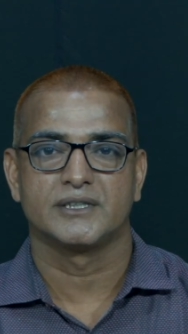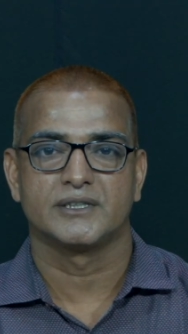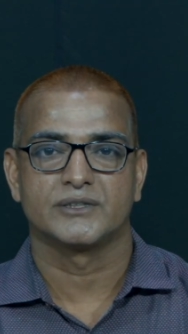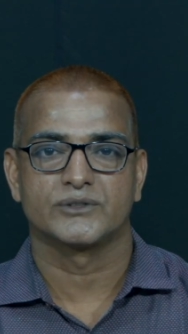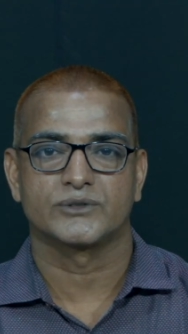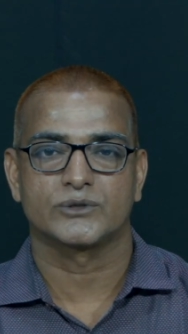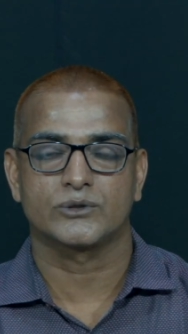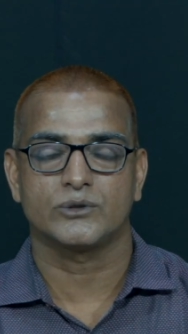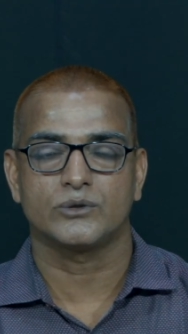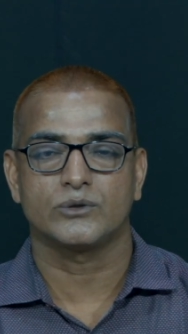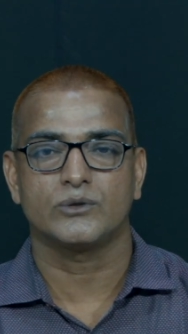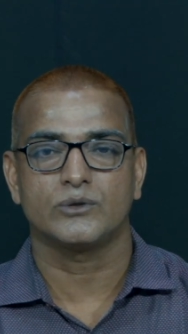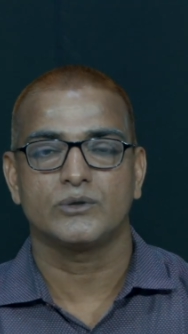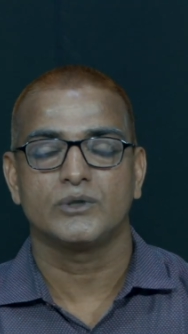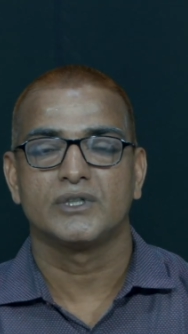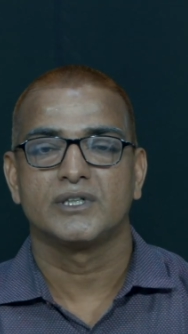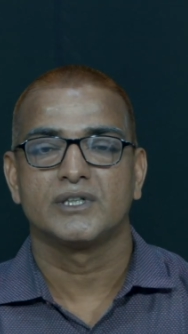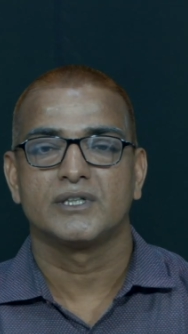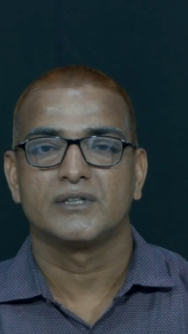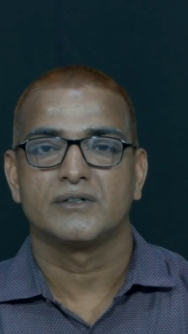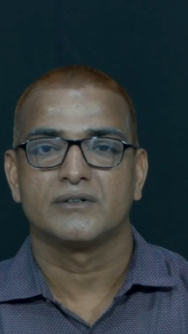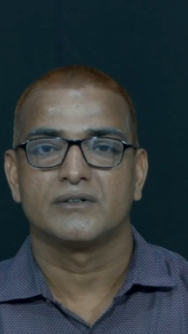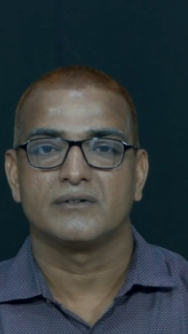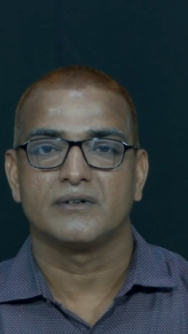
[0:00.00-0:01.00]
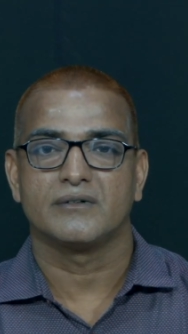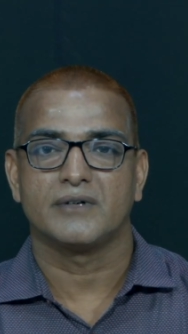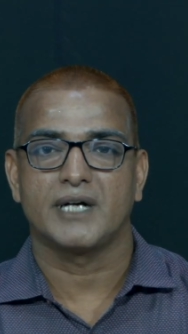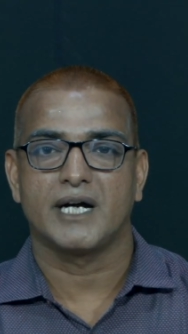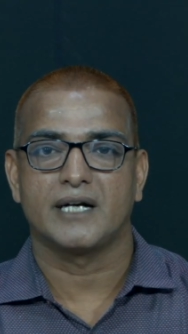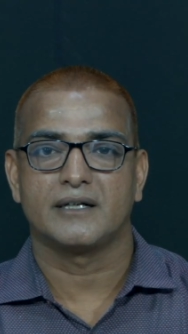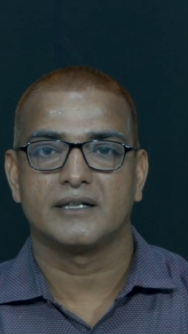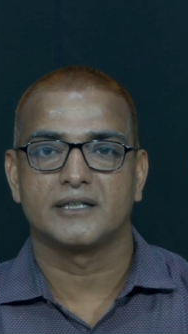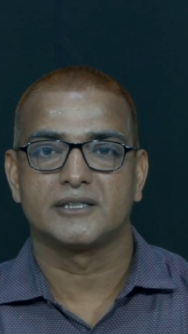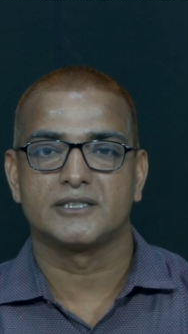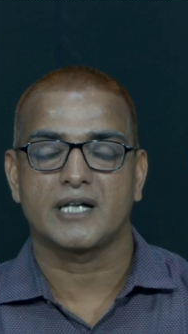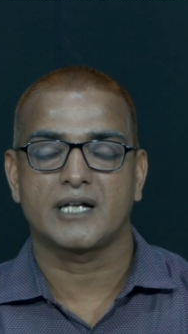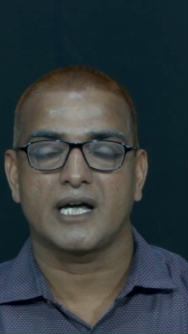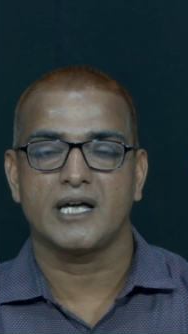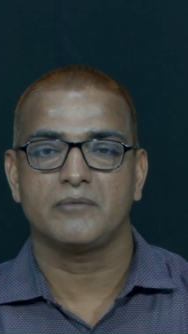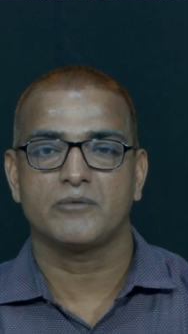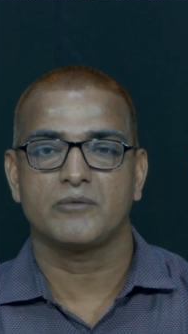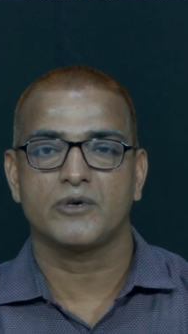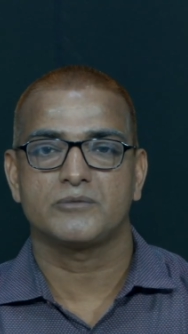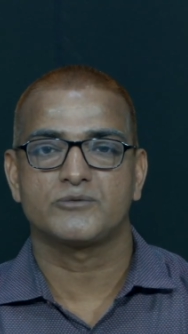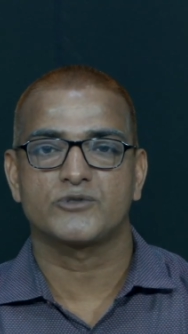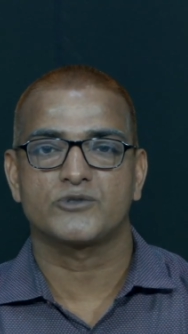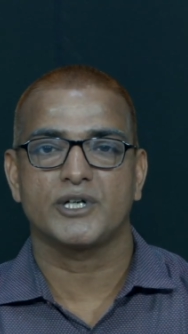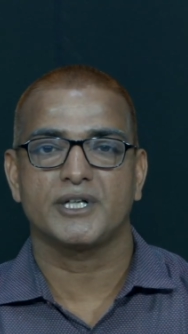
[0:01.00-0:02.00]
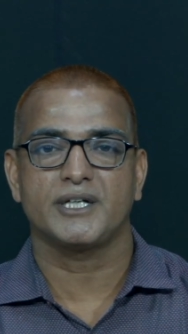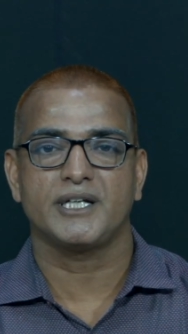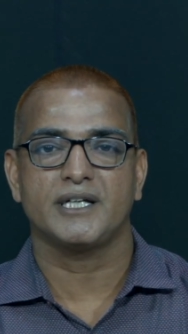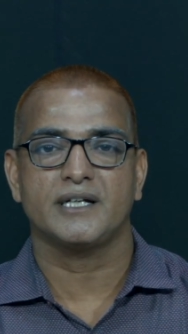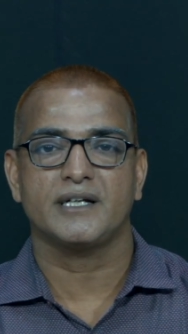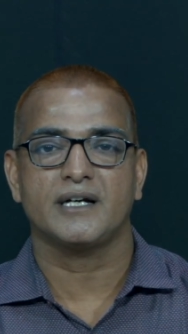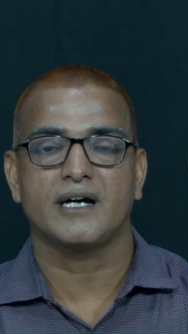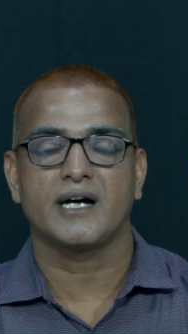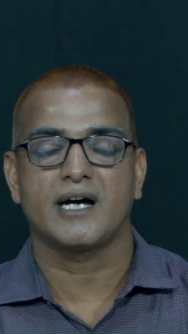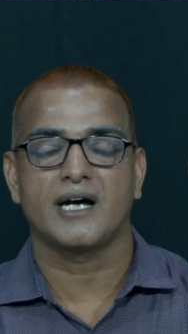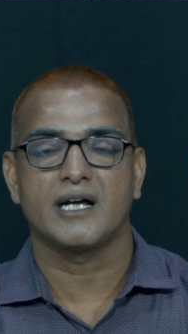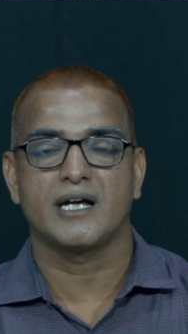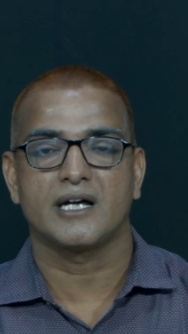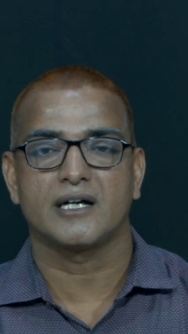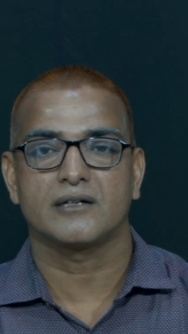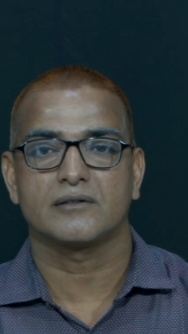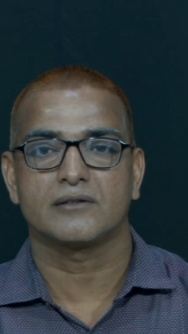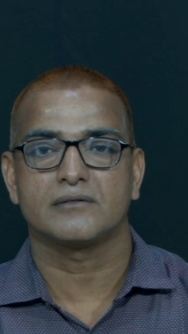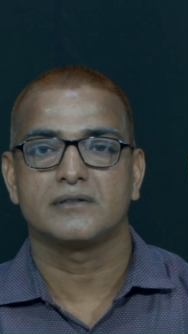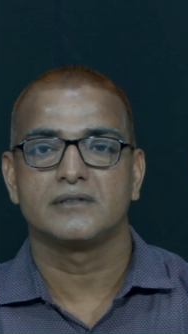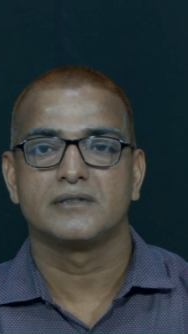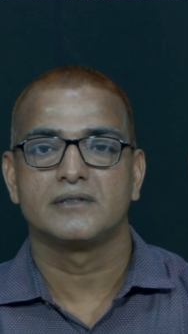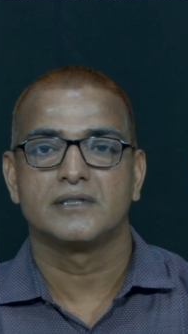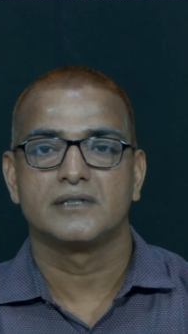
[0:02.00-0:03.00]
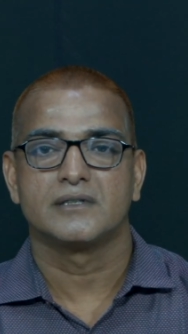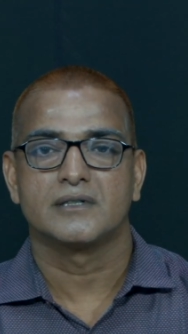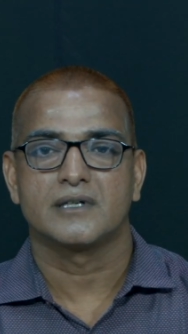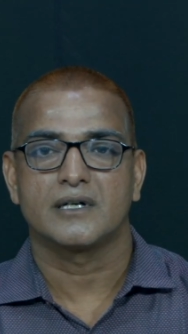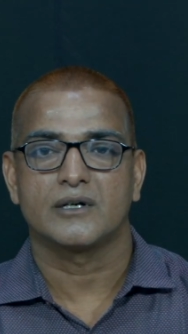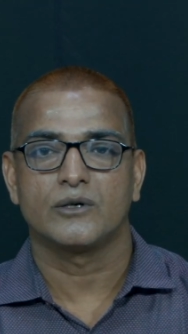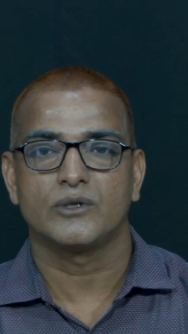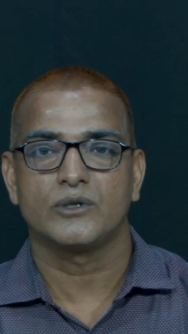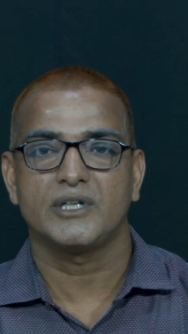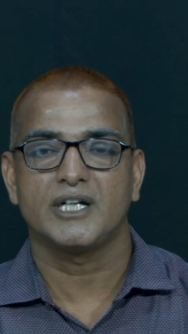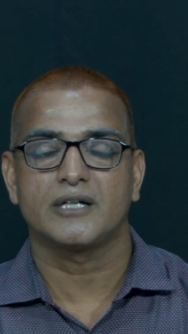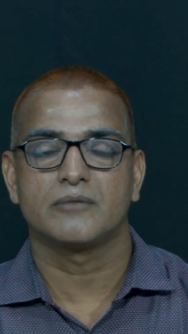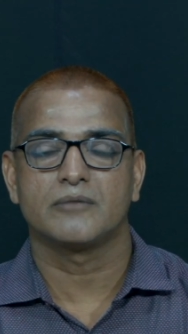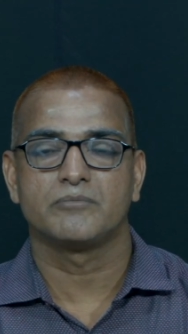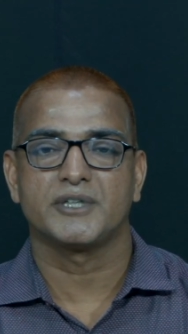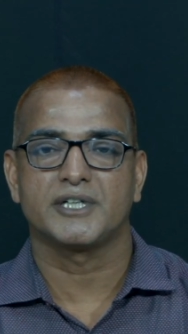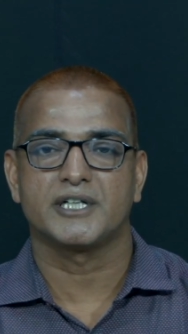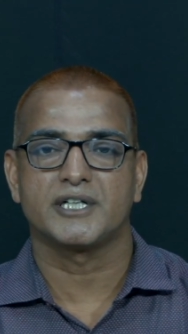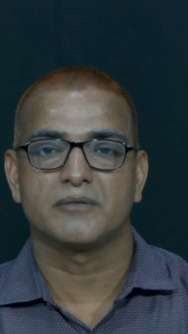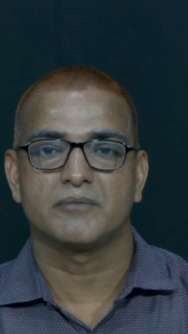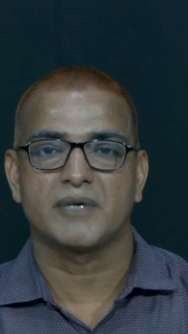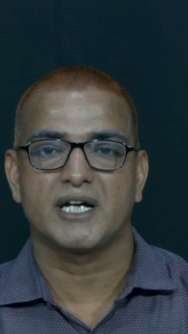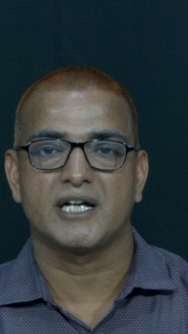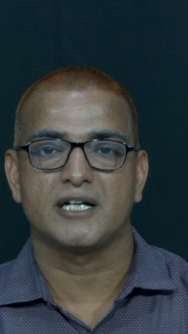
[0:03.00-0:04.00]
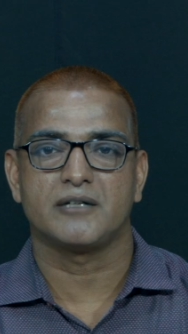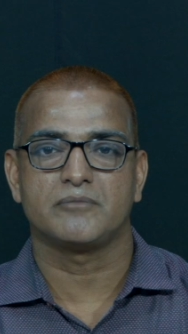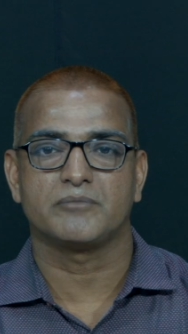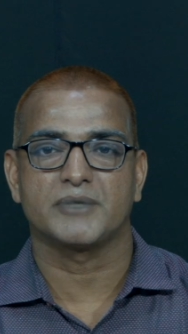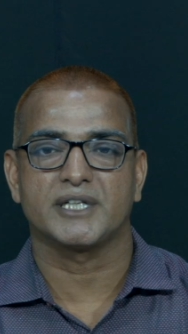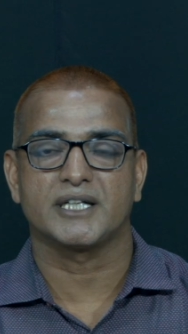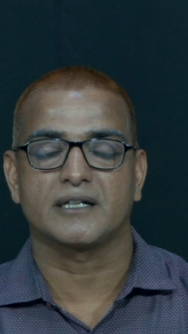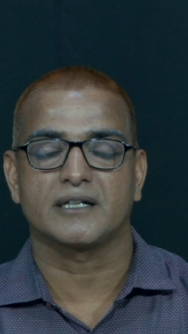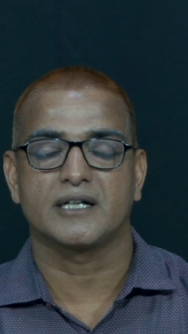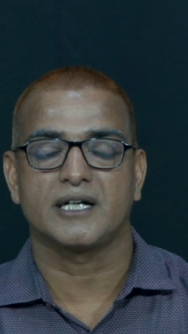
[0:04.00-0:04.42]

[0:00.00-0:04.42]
So, at the time of joining, I have only completed my MTech.